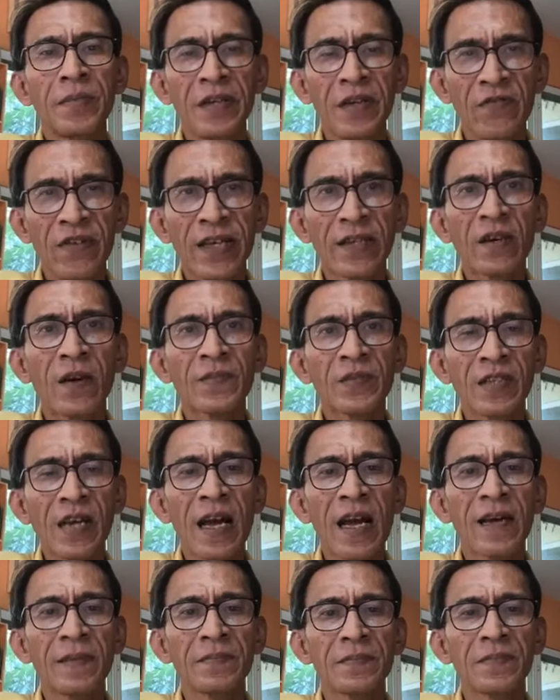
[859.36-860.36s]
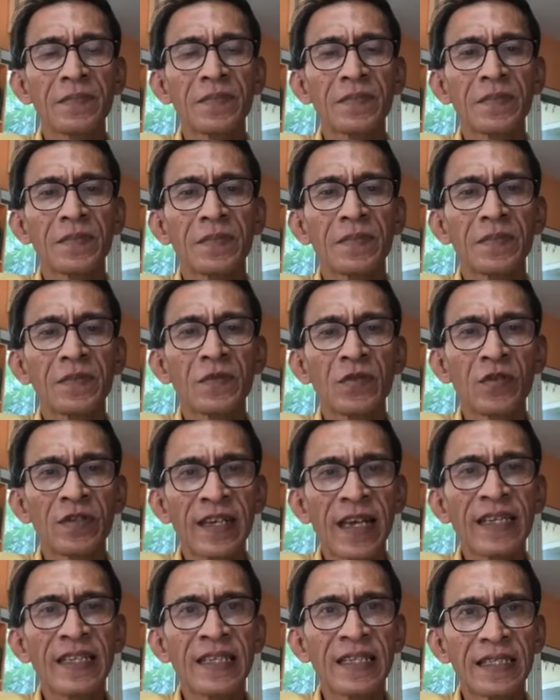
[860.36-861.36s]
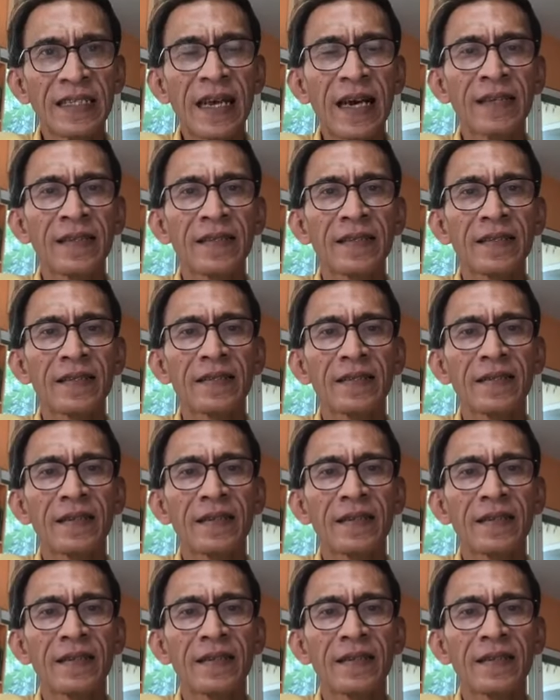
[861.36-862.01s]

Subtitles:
period of time to get it done.